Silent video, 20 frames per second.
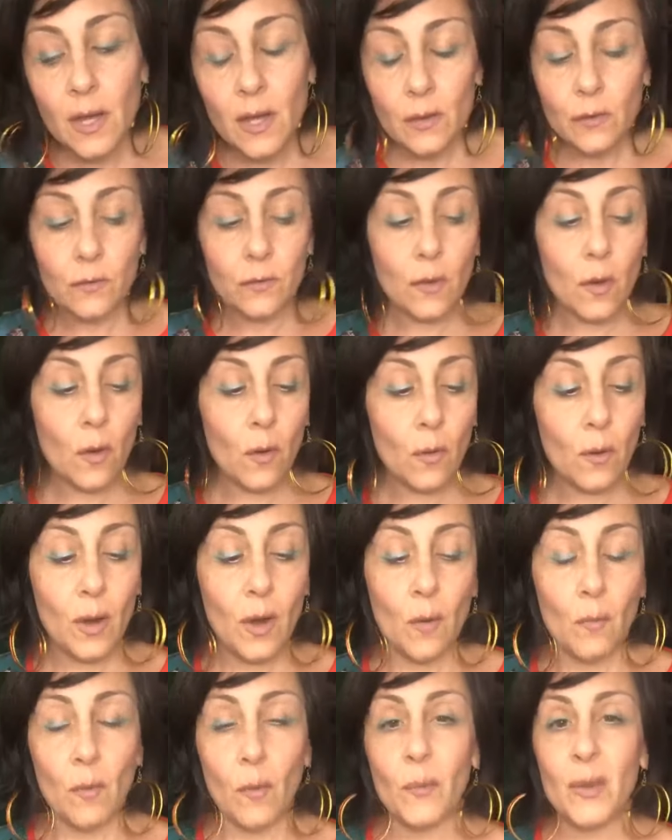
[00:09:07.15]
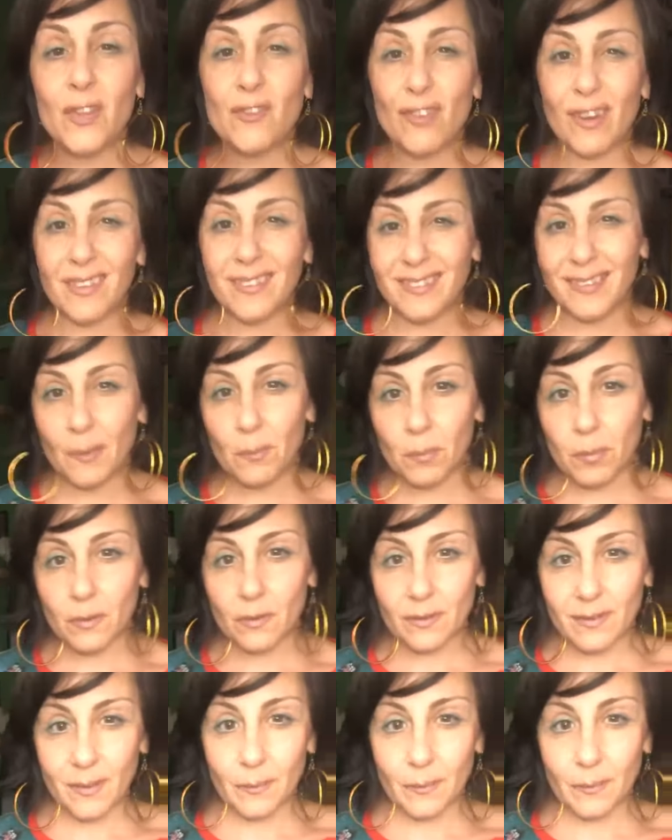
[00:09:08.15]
So when we draw symbols